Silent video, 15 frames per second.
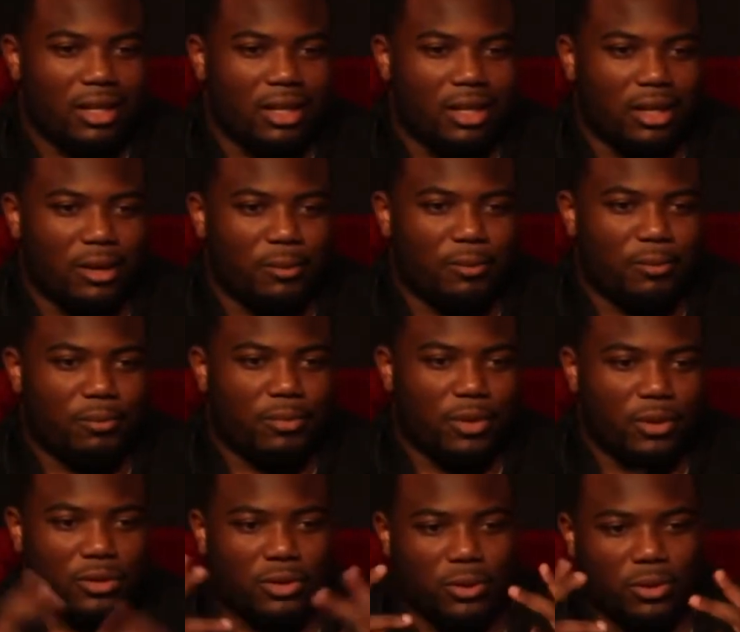And
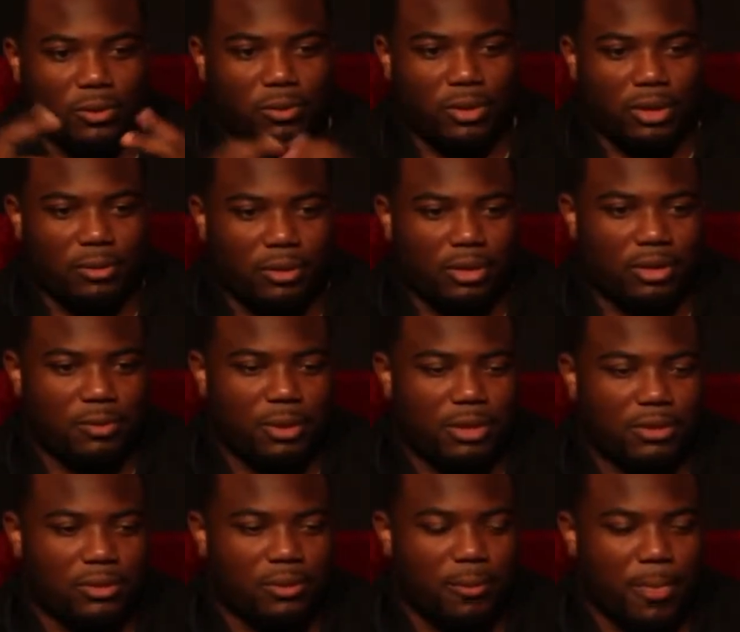those two are really, really
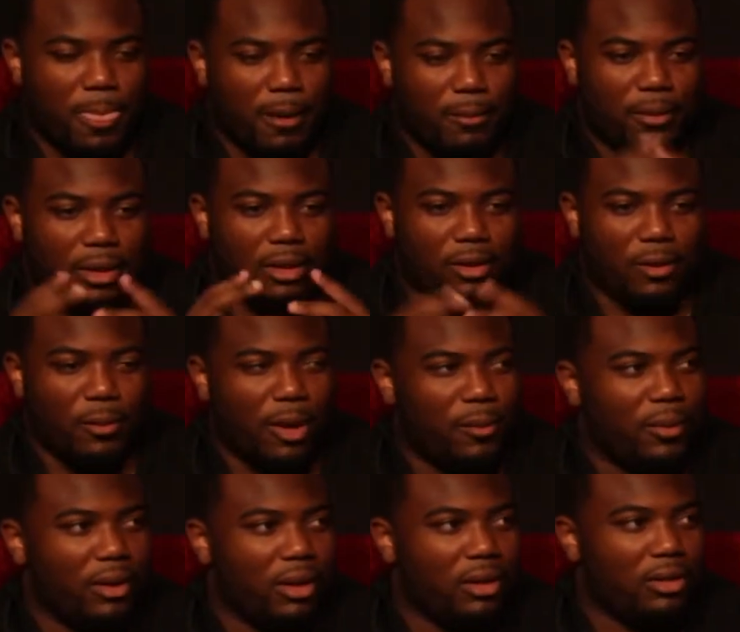special. I mean, they're my
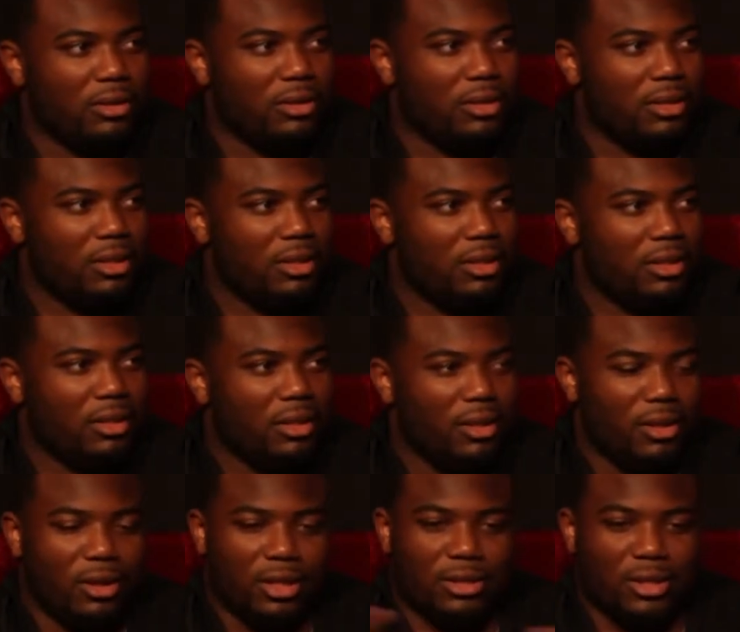parents.
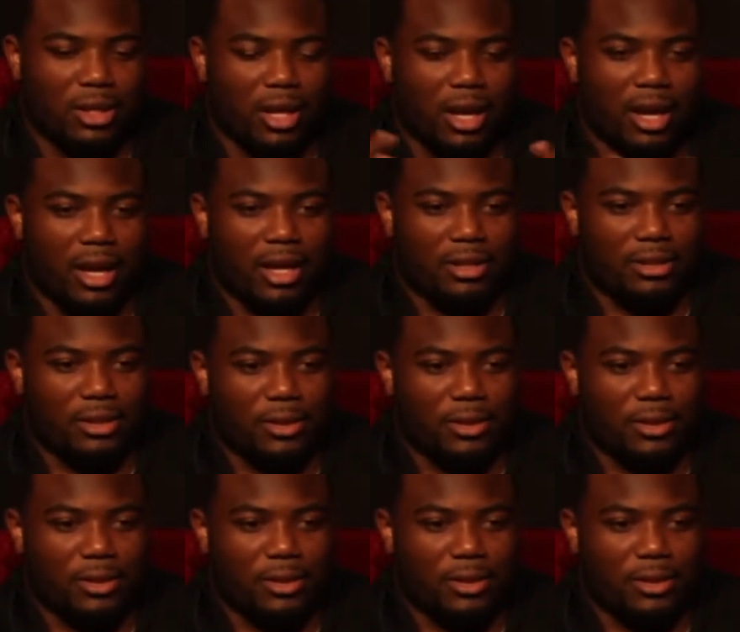That's all I had.